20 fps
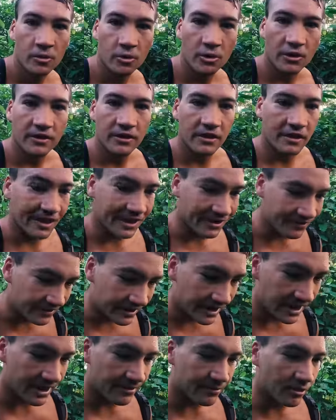We're in the thick of it
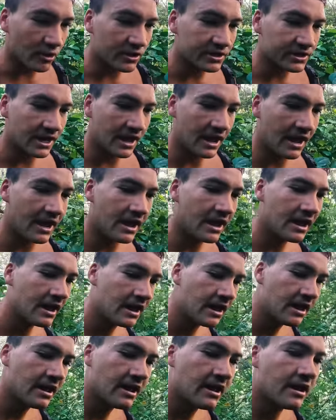now, boys.
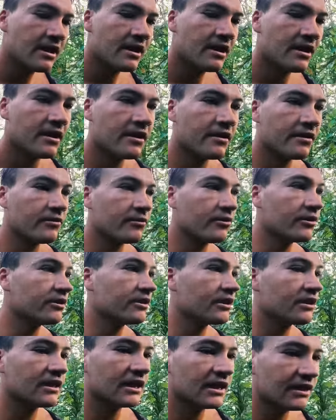We're in
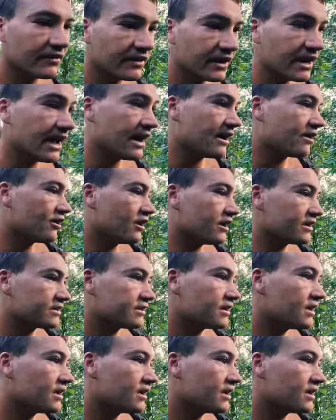the thick of it now, guys.